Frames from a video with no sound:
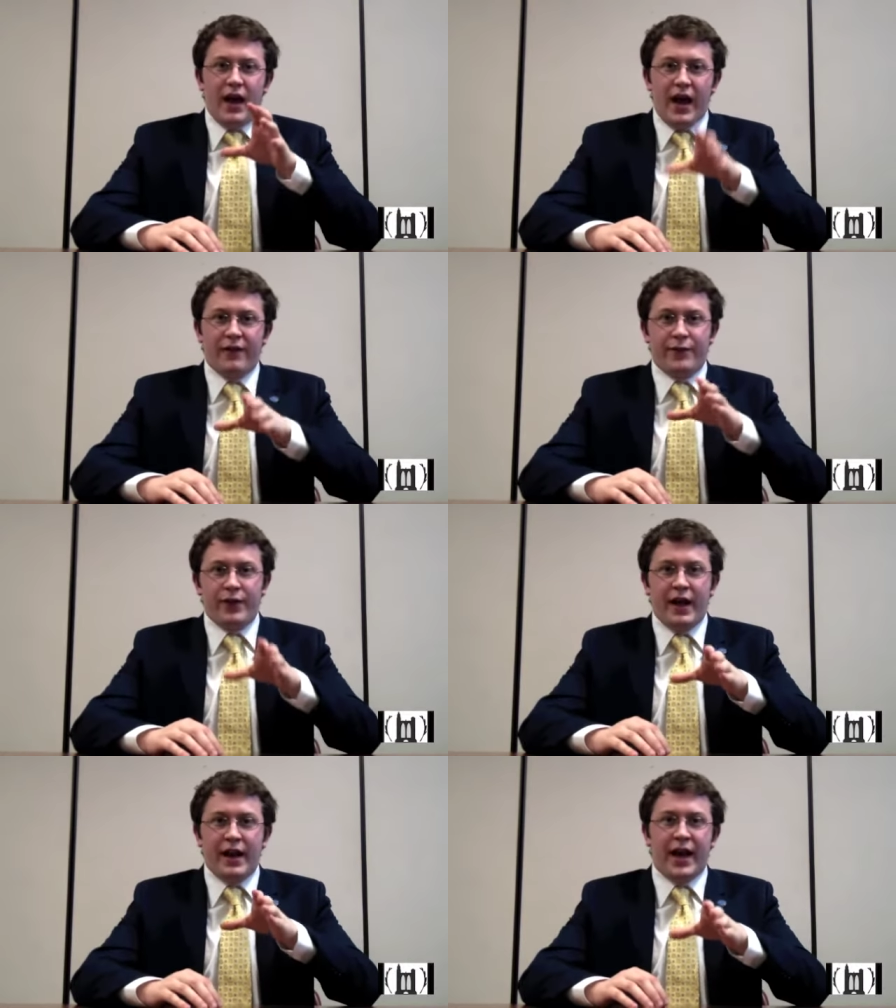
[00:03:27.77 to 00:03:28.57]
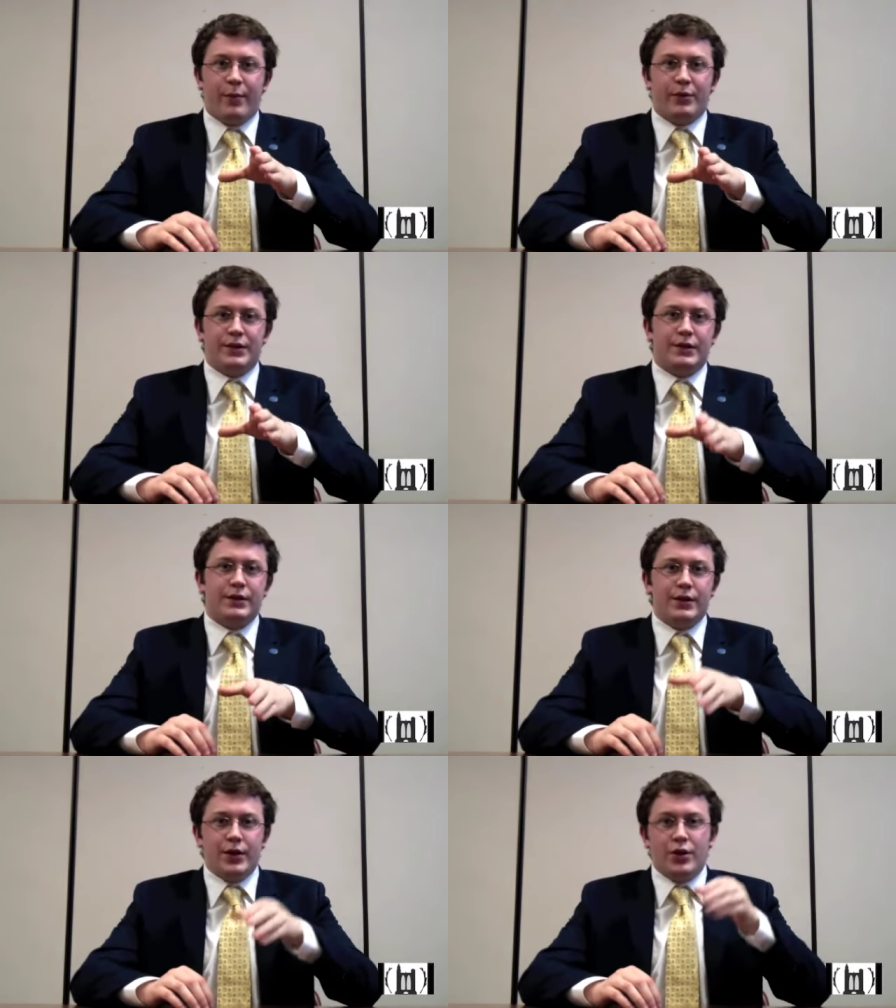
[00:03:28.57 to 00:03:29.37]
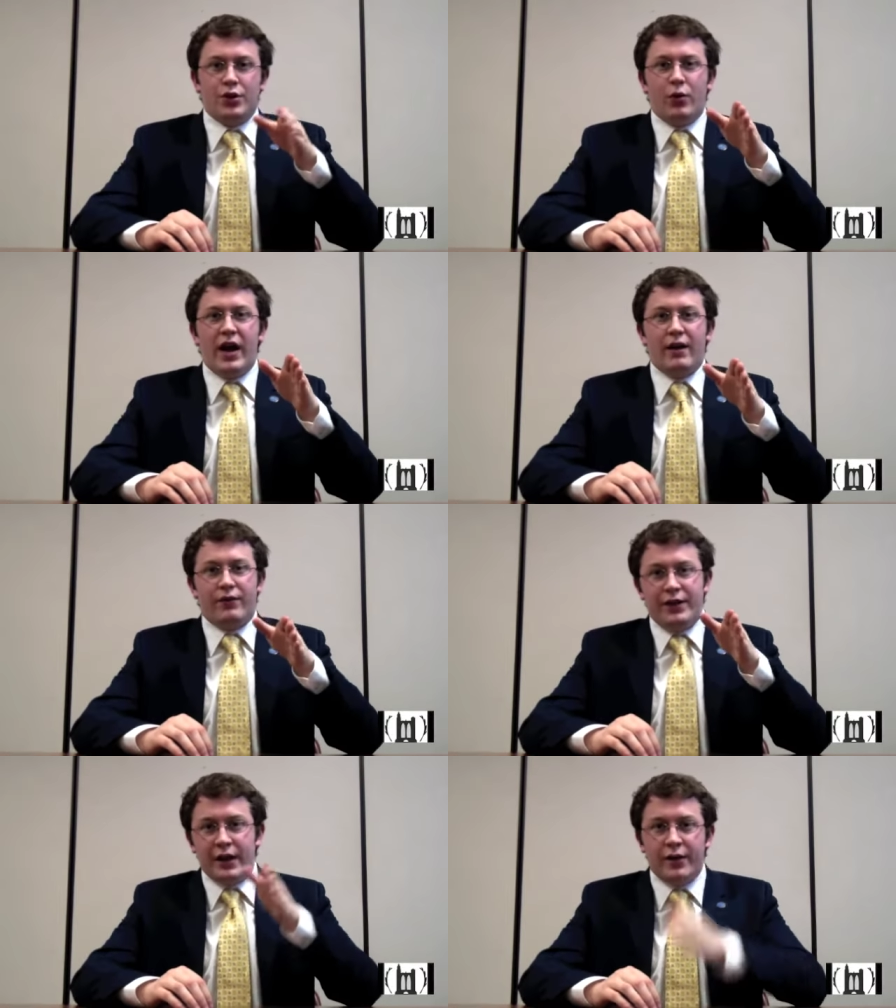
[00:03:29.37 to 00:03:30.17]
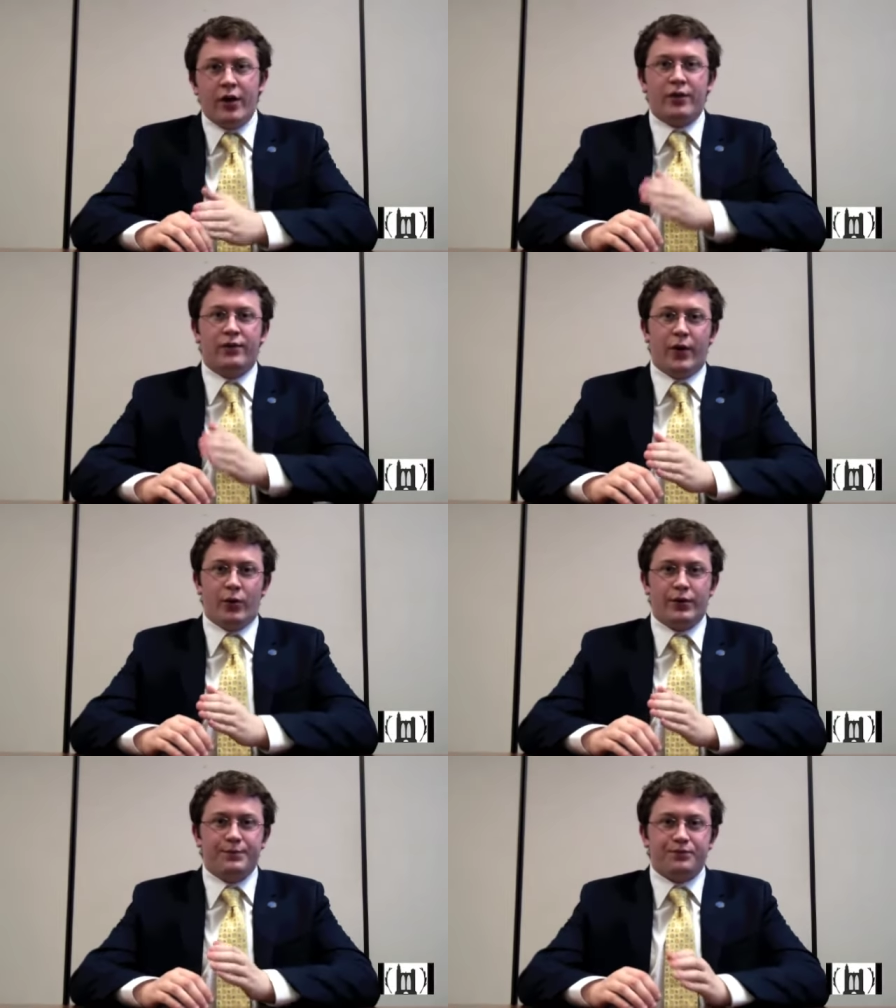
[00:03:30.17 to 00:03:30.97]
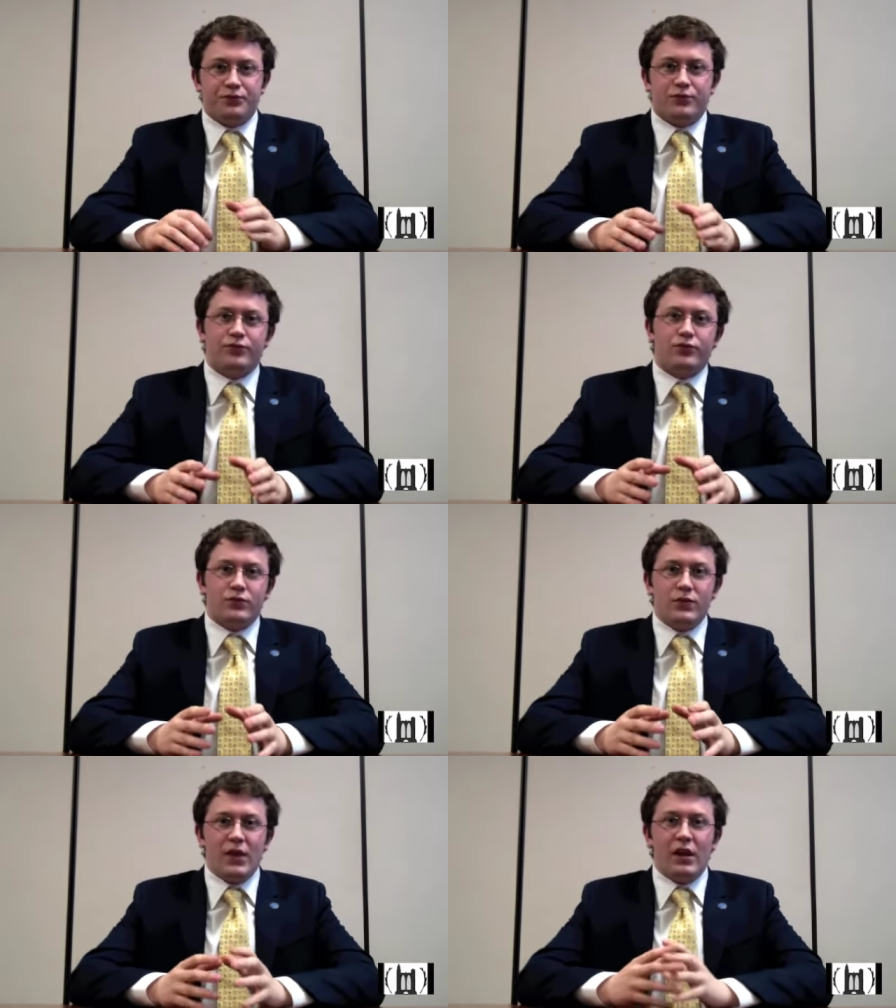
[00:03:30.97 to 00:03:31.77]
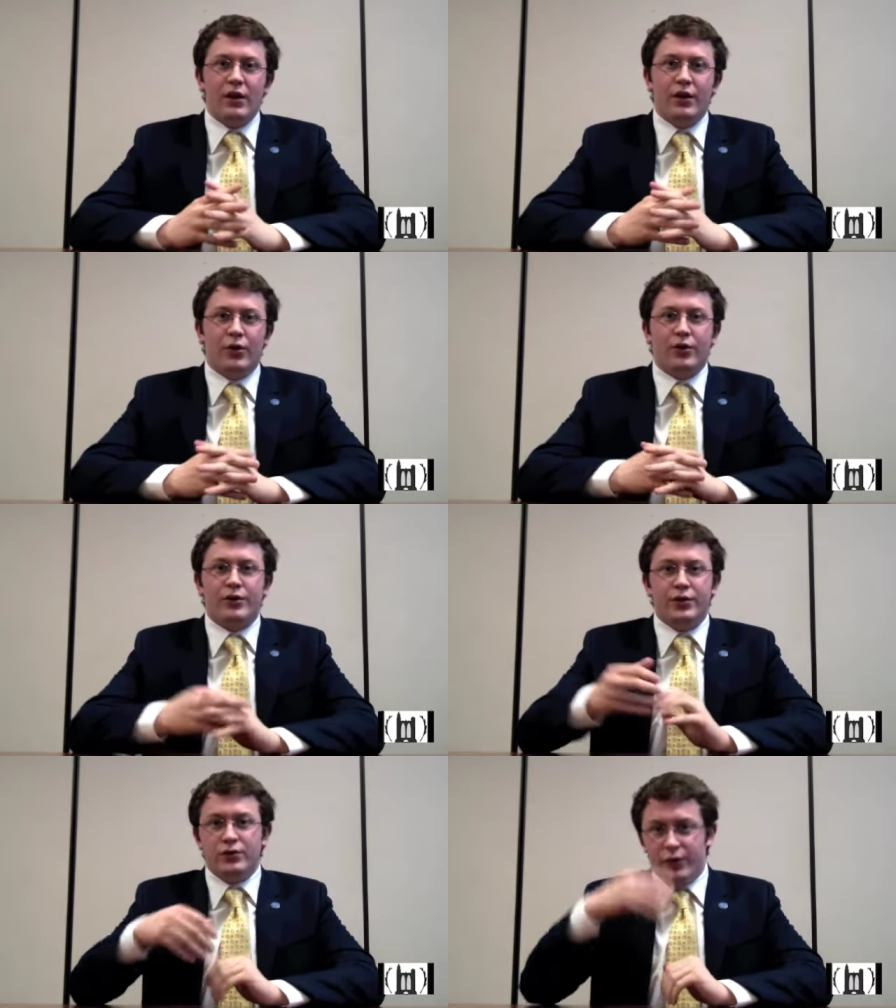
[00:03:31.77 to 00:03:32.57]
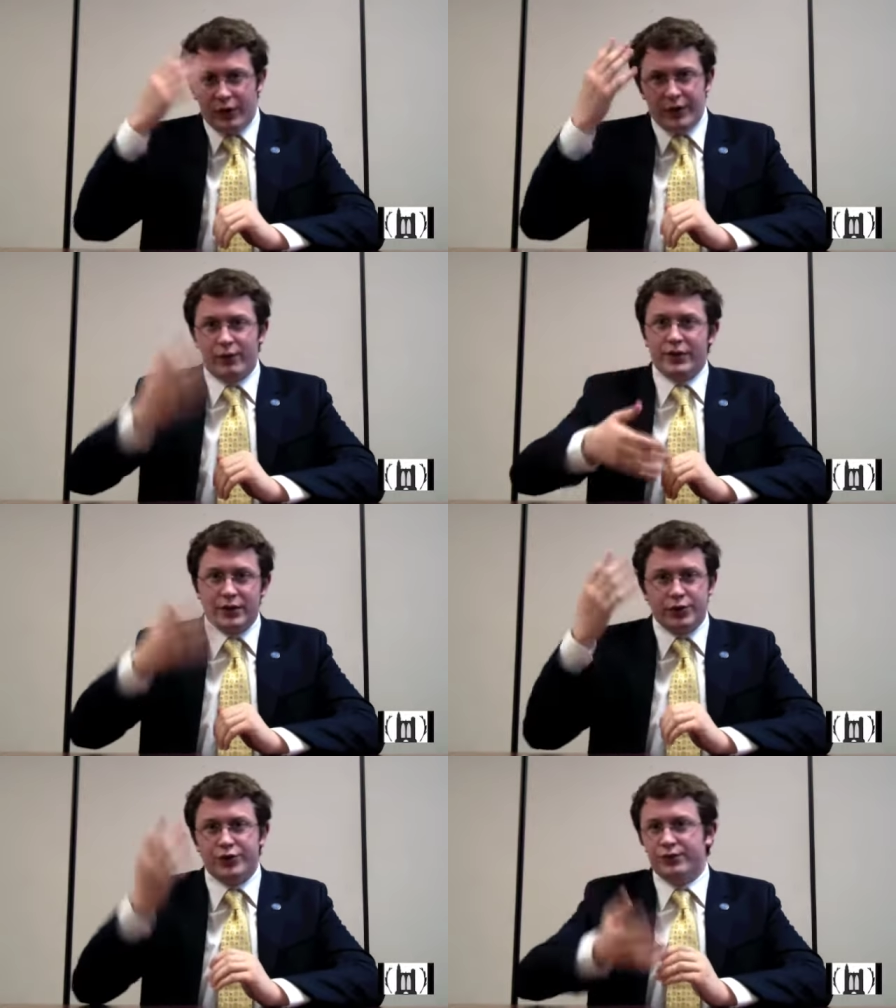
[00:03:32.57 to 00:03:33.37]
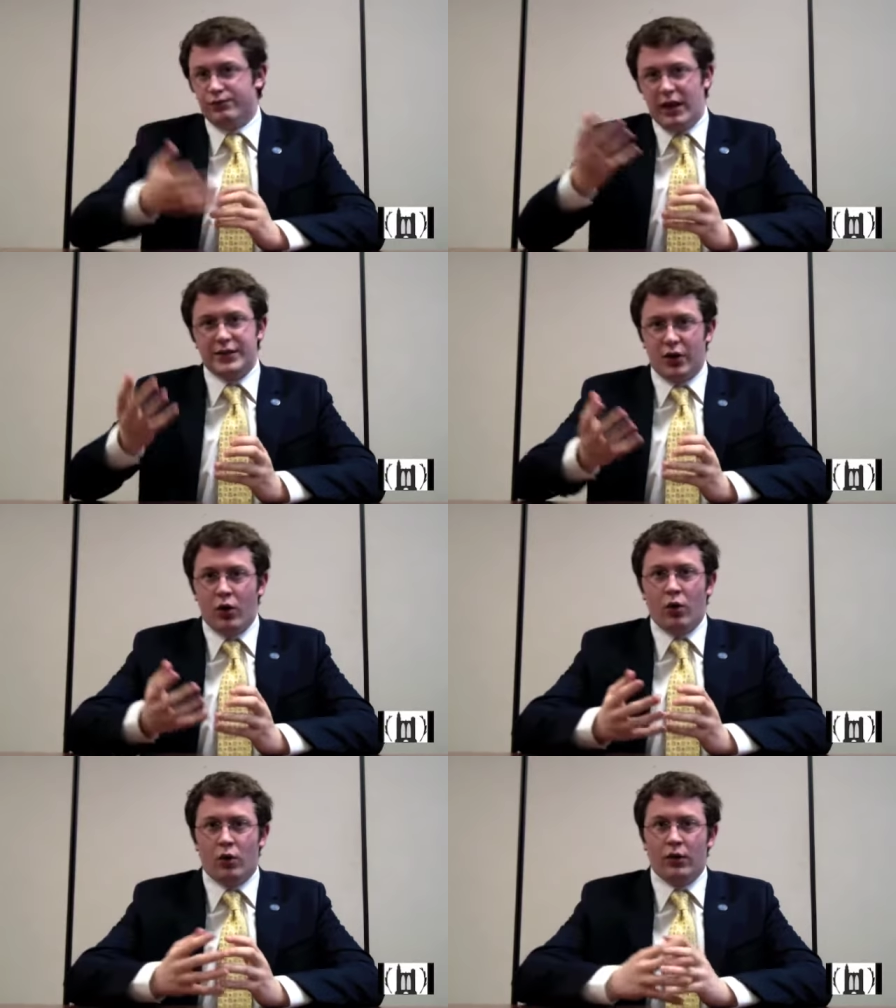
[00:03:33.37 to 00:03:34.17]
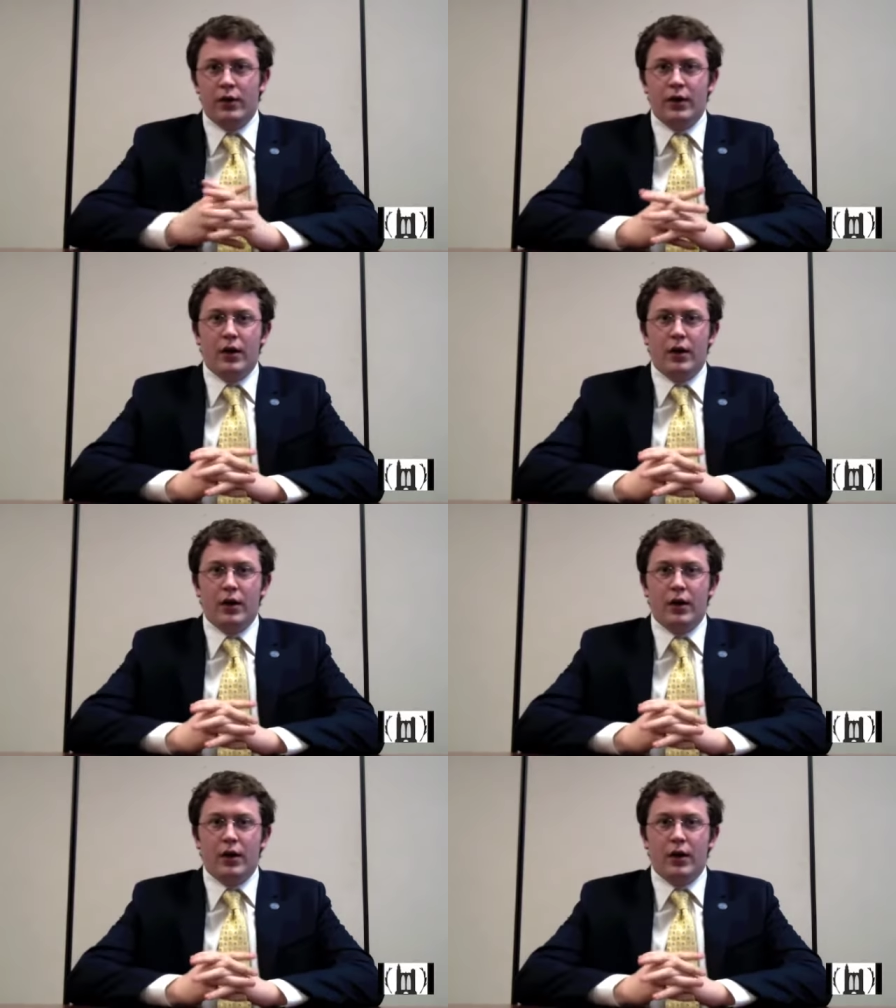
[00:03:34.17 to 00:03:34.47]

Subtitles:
After that happens, you have yet another vote in order to vote on the resolution as a whole.